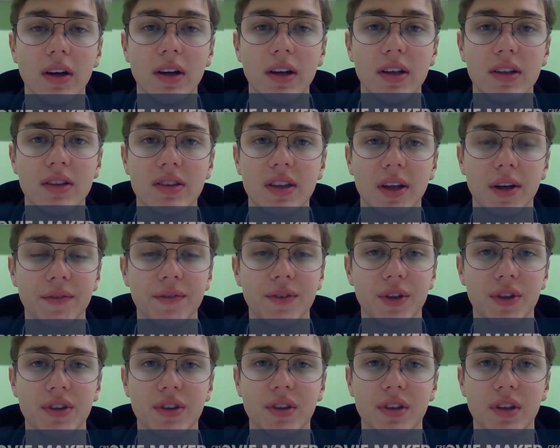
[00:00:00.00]
instead of
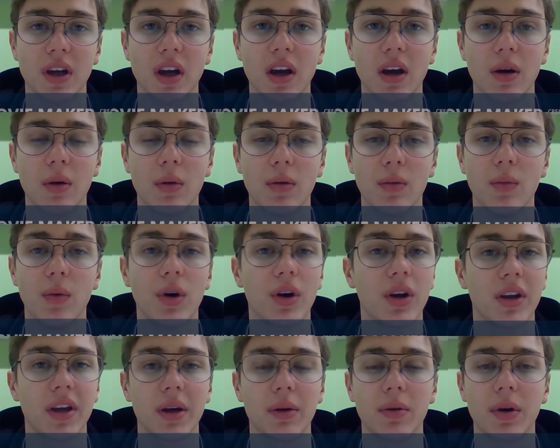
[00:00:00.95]
just
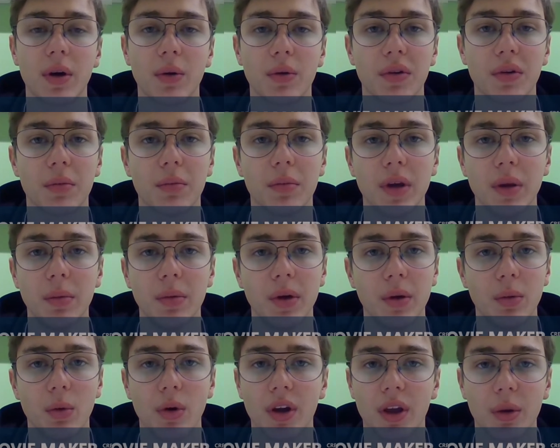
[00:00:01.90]
walking around, maybe
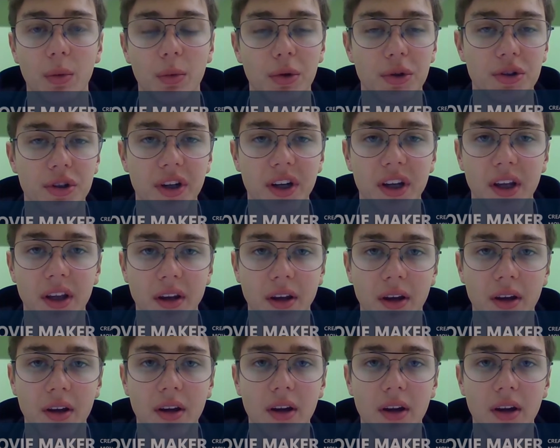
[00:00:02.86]
walking with your kid.